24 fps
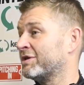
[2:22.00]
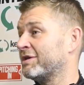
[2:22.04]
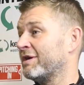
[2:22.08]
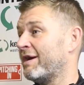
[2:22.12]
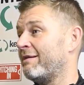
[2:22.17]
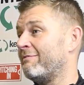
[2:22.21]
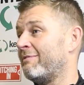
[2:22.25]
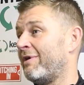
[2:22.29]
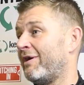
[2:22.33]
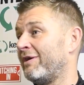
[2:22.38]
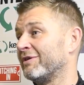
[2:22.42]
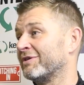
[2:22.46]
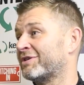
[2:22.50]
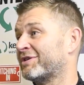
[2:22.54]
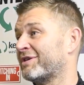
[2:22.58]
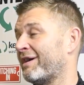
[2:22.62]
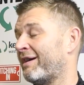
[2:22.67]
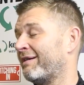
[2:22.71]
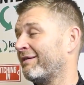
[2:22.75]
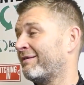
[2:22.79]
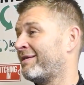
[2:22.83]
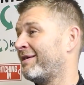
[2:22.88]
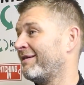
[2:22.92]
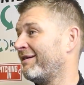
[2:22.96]

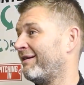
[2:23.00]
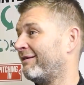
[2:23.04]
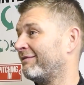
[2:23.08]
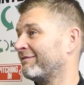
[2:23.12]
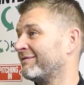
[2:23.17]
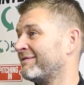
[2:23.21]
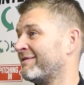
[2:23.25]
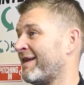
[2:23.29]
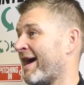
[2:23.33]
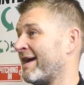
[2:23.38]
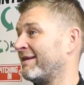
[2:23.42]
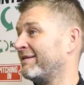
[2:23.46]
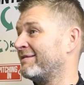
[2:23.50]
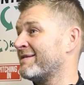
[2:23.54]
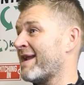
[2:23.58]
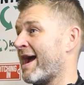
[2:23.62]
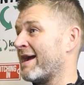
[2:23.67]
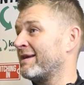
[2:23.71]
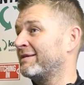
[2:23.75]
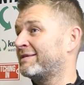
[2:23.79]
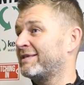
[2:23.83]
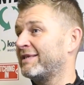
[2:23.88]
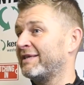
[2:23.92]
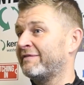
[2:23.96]

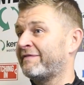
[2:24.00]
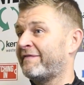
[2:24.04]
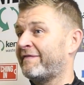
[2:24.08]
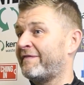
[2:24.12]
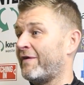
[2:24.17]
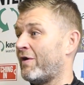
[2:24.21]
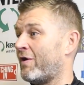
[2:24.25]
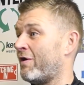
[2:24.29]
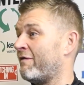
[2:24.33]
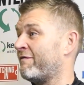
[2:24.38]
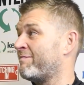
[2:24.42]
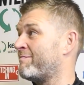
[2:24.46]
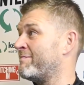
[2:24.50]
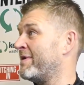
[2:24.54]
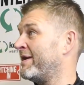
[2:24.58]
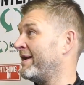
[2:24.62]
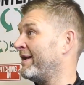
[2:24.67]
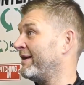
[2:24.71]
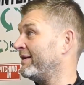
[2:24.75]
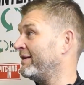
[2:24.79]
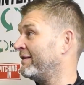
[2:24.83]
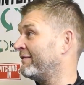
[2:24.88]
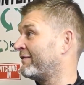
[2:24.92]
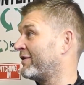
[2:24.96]
94th
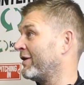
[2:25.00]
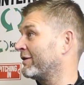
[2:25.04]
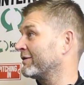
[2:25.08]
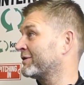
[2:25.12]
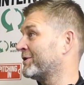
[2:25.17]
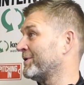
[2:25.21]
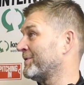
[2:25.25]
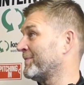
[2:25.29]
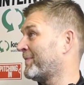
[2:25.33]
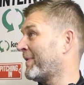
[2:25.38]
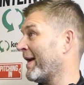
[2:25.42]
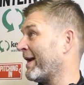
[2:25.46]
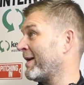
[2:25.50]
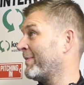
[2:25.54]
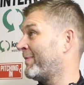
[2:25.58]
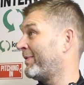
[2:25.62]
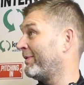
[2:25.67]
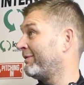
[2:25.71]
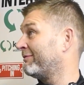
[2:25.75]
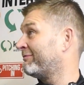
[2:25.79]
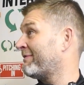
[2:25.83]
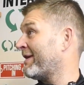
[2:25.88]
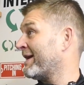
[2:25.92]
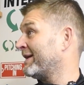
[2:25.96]
minute, you've got 2
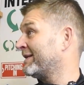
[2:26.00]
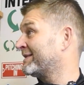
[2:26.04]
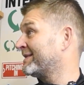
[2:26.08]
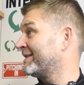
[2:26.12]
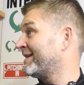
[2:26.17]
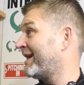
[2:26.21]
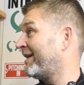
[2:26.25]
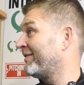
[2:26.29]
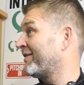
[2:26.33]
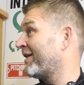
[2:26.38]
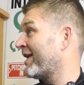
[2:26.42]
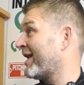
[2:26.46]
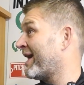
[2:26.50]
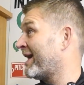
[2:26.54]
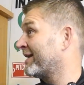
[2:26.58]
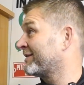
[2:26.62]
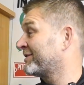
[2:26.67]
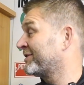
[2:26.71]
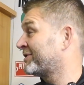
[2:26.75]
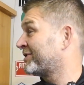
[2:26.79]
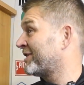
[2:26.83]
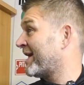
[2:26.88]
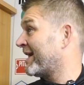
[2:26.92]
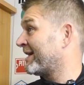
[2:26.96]
people racing down the line
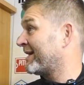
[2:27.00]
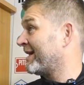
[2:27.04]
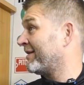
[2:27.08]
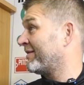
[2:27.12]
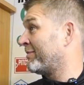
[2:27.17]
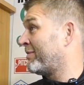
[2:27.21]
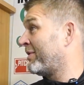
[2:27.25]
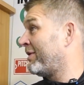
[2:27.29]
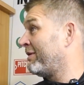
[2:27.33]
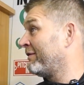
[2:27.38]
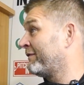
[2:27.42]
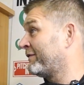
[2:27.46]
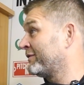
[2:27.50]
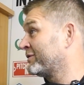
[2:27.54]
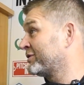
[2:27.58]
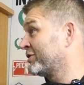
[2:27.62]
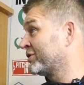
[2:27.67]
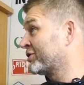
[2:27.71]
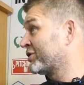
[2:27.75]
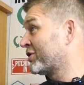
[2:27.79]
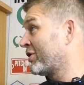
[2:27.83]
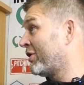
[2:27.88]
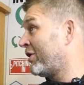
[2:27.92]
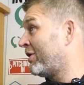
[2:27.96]
to try and get the ball for us to
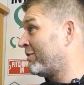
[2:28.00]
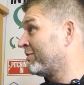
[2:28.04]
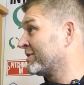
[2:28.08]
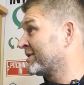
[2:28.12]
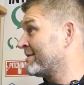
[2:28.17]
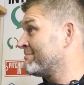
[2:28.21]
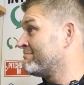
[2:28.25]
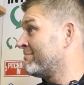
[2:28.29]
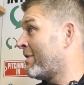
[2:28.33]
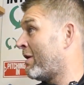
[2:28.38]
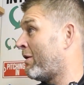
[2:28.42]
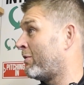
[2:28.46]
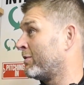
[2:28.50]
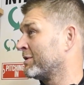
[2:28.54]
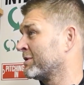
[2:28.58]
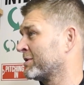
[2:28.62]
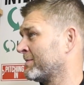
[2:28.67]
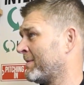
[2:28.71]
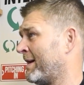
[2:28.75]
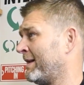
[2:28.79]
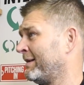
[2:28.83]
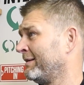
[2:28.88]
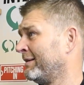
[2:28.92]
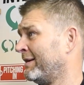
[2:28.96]
score. Was it Mo as
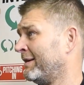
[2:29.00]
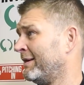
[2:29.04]
well?